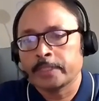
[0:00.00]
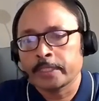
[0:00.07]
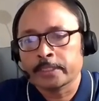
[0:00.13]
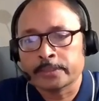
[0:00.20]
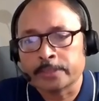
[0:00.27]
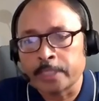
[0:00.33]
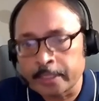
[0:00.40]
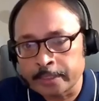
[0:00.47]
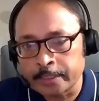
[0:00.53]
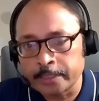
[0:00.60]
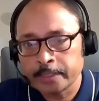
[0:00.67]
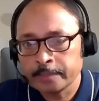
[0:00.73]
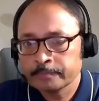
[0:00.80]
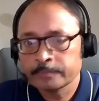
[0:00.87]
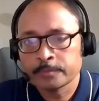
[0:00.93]
text chunk
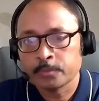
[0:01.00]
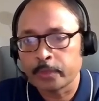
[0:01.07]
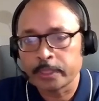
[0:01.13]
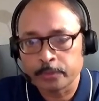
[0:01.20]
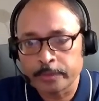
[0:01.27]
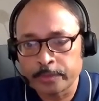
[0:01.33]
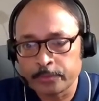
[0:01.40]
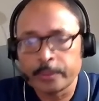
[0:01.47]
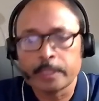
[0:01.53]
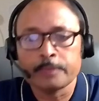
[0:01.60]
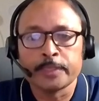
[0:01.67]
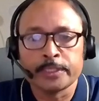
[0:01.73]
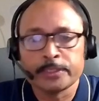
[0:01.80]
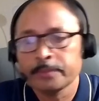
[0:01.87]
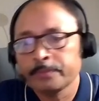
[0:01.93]
data, whatever we
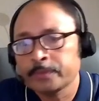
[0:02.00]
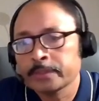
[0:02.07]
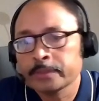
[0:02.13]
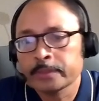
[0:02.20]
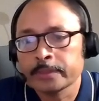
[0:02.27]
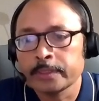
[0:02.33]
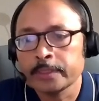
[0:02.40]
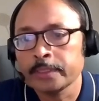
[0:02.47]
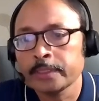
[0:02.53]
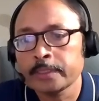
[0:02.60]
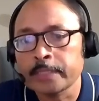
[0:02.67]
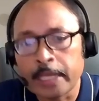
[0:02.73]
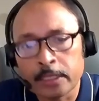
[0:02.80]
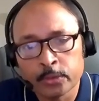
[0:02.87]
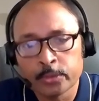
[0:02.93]
have retrieved,
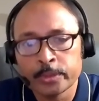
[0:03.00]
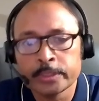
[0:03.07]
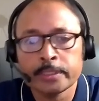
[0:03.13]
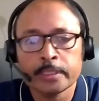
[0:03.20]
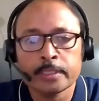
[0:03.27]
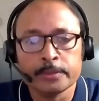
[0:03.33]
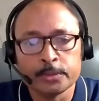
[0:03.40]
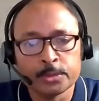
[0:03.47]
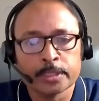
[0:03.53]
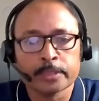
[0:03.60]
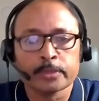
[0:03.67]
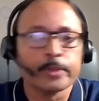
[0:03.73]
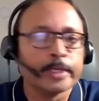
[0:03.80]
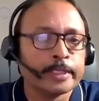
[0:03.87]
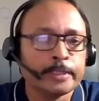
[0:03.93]
along with the
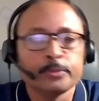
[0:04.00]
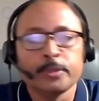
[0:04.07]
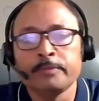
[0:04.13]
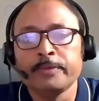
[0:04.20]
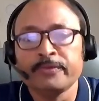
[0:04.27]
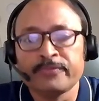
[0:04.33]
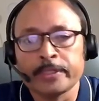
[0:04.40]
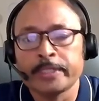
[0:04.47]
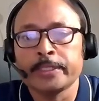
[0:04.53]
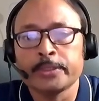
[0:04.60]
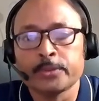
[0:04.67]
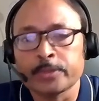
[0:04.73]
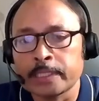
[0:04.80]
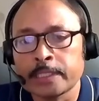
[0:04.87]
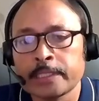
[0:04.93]
user query, will be fed
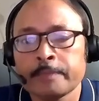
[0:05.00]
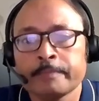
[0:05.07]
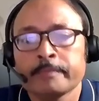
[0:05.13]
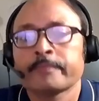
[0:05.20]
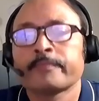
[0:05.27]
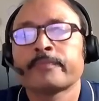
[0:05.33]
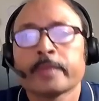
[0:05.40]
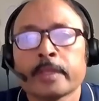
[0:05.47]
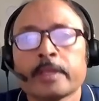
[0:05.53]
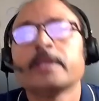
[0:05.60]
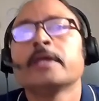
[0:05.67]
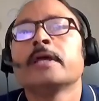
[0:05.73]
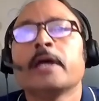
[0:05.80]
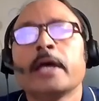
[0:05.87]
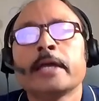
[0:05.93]
into LLM,
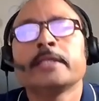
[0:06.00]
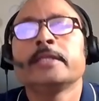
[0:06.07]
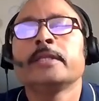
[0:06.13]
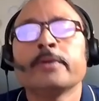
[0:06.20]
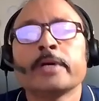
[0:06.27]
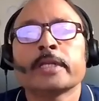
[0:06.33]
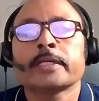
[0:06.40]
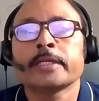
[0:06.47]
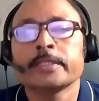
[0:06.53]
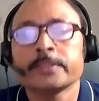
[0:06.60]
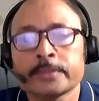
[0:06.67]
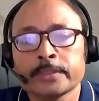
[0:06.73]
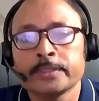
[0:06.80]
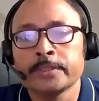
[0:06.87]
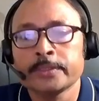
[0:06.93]
and in our
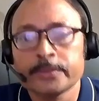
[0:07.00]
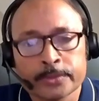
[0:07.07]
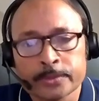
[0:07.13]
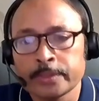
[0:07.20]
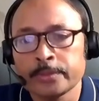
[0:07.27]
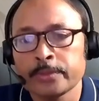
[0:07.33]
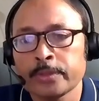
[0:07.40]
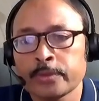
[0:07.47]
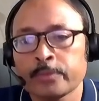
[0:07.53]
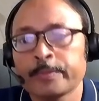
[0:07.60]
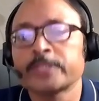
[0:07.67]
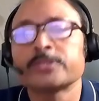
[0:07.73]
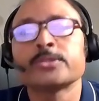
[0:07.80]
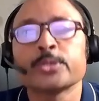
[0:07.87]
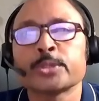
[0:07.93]
case it is
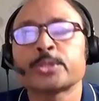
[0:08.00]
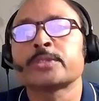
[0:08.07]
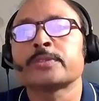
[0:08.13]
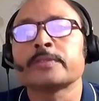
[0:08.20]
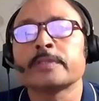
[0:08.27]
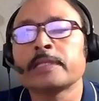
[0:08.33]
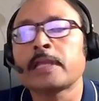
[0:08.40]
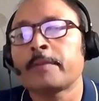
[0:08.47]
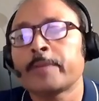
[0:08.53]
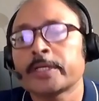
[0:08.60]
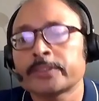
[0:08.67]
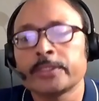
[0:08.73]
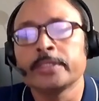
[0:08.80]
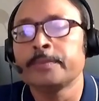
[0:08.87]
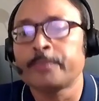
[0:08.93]
open source
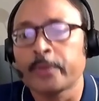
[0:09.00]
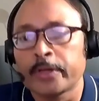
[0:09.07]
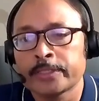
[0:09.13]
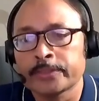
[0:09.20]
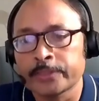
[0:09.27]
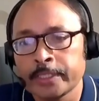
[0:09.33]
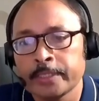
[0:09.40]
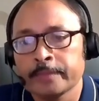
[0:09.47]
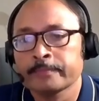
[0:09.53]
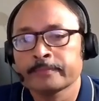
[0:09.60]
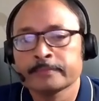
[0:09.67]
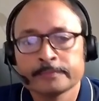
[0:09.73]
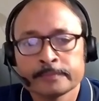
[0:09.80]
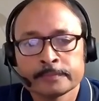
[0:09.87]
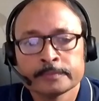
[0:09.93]
Llama 3.3
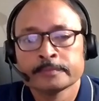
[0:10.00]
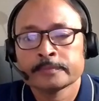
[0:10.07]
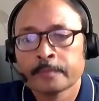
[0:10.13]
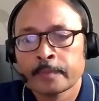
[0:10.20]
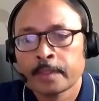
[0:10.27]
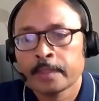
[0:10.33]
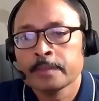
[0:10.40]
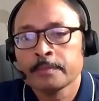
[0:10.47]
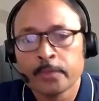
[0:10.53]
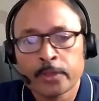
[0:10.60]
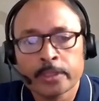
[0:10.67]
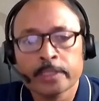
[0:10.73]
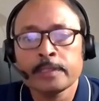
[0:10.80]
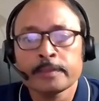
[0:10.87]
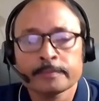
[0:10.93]

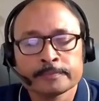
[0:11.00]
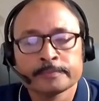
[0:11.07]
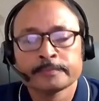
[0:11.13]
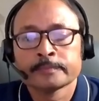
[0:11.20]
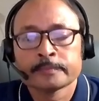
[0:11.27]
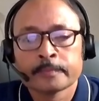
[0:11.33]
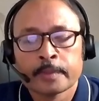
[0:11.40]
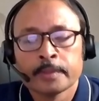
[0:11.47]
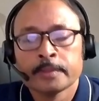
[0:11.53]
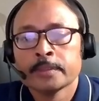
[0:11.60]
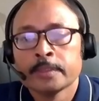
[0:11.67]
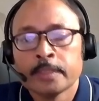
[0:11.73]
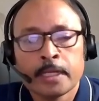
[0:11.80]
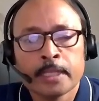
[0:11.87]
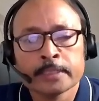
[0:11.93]
model,
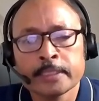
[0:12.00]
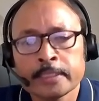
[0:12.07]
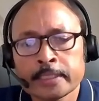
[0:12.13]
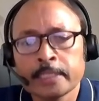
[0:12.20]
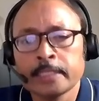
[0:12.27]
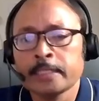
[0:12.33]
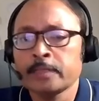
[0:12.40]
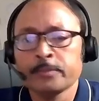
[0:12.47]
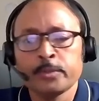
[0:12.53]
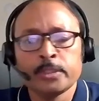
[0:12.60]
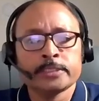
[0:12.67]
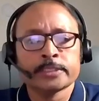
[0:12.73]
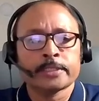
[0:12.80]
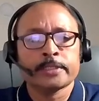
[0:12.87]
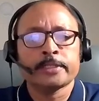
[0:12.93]
and then LLM
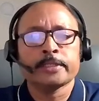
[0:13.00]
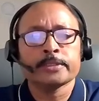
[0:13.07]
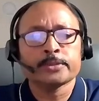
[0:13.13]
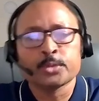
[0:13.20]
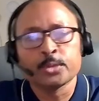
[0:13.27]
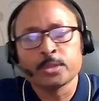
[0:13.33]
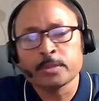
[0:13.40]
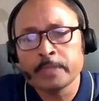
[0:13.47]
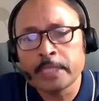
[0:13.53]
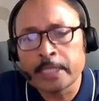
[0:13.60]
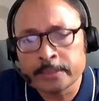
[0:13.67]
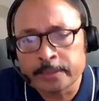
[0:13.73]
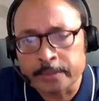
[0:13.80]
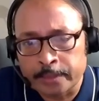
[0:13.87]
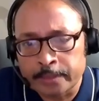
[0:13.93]
will generate a suitable
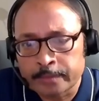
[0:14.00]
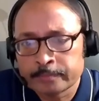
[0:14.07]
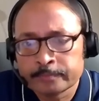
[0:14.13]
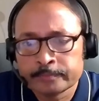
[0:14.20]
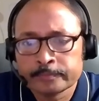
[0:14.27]
answer